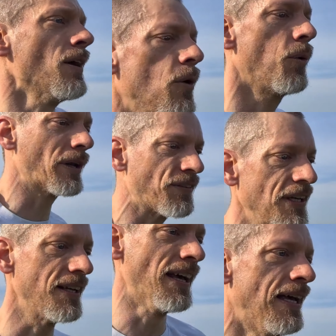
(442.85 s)
What is it
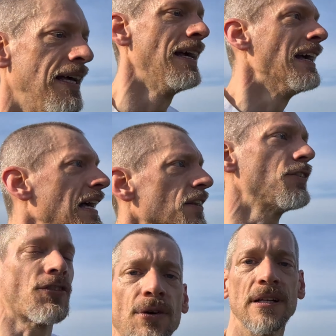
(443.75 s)
that you're
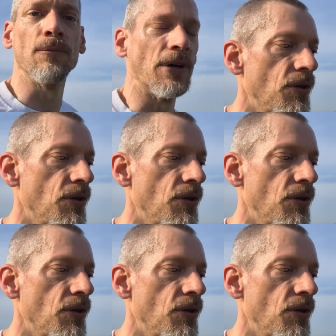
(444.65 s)
struggling with?